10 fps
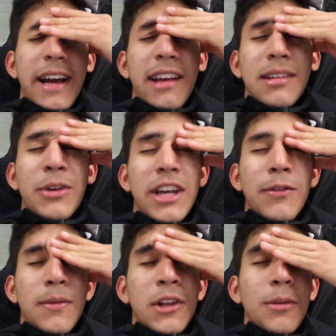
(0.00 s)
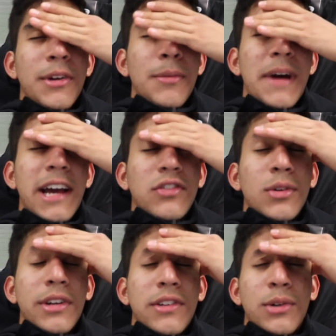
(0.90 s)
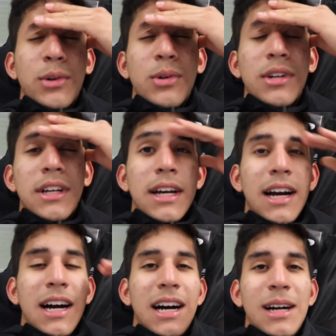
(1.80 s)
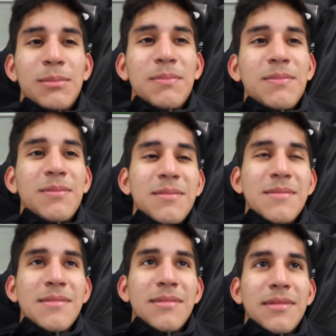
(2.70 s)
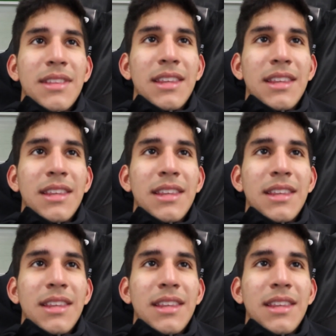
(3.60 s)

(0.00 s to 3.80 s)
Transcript: I guess I'm gonna give a little bit of a backstory too. Um, you guys want some mango?